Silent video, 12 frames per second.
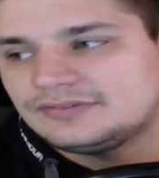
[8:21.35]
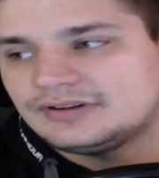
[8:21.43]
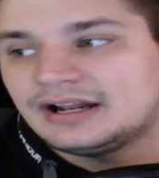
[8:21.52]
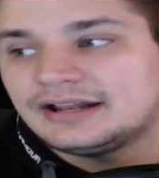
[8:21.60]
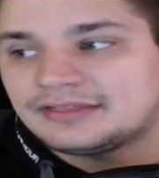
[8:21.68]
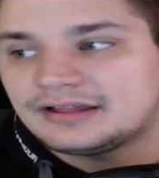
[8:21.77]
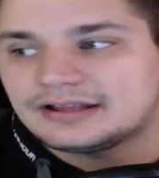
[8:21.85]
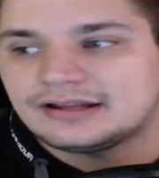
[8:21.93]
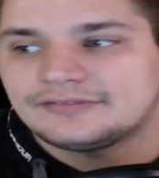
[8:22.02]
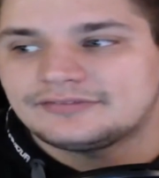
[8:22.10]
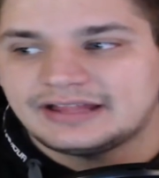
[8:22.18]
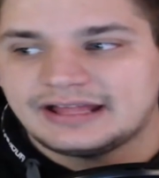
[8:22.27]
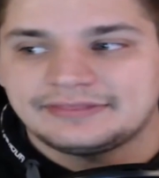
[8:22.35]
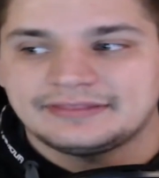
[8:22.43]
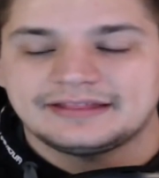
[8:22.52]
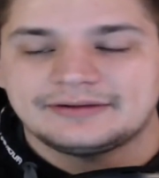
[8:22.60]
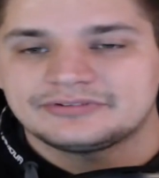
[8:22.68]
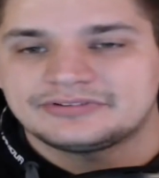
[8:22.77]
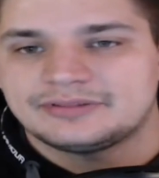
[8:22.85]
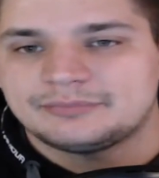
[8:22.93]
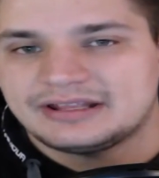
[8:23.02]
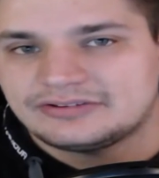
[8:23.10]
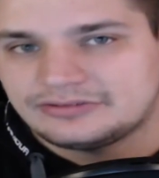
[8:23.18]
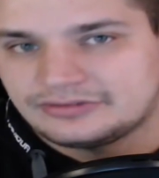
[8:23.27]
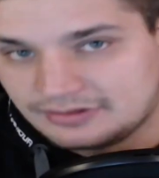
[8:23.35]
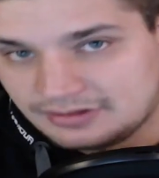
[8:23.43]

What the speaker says: And I think that was the best